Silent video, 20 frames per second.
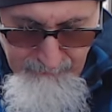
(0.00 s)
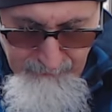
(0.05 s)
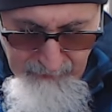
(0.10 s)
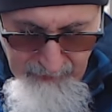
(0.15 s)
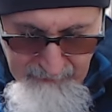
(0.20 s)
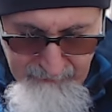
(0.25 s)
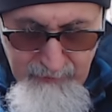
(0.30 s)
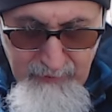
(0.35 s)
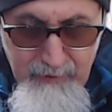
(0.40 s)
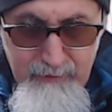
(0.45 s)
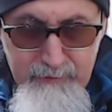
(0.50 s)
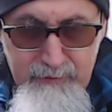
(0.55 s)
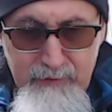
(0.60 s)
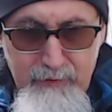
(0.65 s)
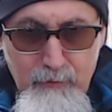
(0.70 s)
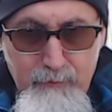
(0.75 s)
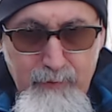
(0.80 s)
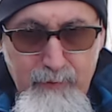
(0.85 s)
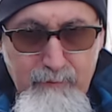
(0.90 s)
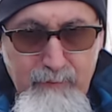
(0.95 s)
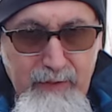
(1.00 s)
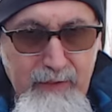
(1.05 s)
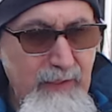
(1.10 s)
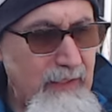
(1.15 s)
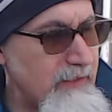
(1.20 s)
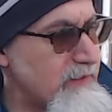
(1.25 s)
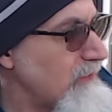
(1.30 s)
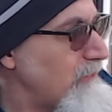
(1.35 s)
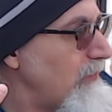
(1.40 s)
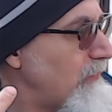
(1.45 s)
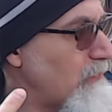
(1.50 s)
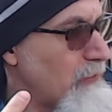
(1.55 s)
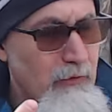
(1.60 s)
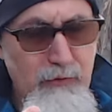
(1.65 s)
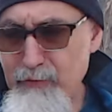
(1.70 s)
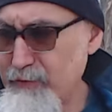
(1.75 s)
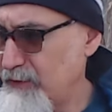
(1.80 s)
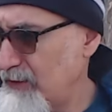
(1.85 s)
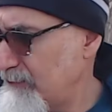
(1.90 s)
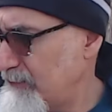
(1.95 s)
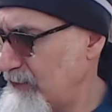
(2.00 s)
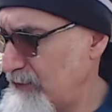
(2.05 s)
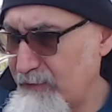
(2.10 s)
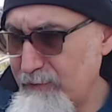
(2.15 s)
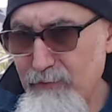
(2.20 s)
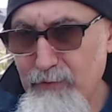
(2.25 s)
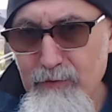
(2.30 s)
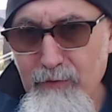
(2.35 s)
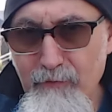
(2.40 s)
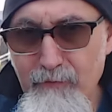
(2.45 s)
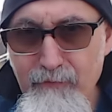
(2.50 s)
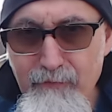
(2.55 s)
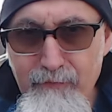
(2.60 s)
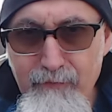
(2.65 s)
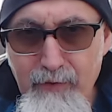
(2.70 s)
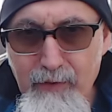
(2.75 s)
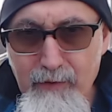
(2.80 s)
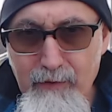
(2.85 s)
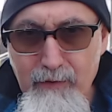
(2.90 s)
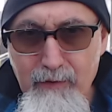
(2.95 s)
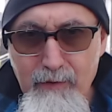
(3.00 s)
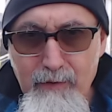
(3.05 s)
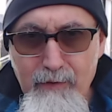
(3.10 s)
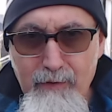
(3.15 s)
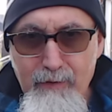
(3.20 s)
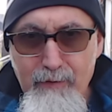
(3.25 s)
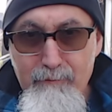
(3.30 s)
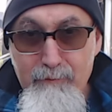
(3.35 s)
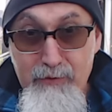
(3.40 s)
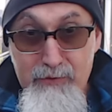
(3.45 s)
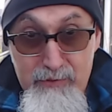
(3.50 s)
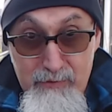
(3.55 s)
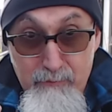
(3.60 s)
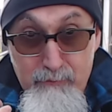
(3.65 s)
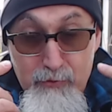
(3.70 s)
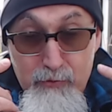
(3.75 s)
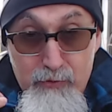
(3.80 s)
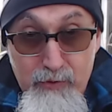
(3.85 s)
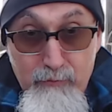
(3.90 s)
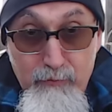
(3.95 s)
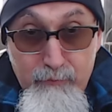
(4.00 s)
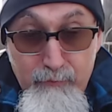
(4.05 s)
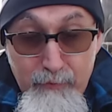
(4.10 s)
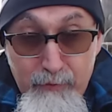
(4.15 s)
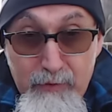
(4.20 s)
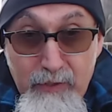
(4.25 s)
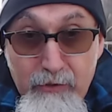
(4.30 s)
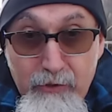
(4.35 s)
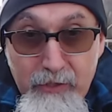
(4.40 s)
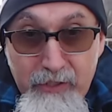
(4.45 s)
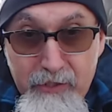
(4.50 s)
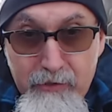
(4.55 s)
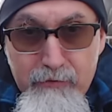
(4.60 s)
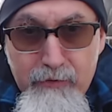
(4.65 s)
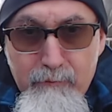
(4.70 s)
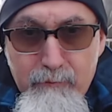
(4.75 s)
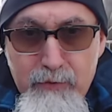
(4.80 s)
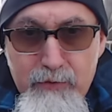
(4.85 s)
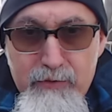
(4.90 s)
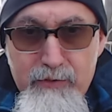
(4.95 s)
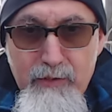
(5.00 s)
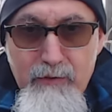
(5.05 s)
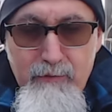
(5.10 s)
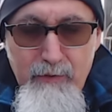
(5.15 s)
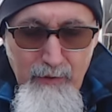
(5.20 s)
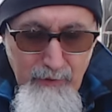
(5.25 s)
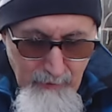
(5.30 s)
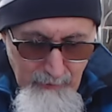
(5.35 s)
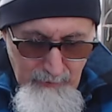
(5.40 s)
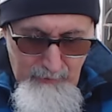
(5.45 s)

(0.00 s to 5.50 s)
every now and then i open my eyes and people are looking at me like what the fuck because the music would be they could hear the music right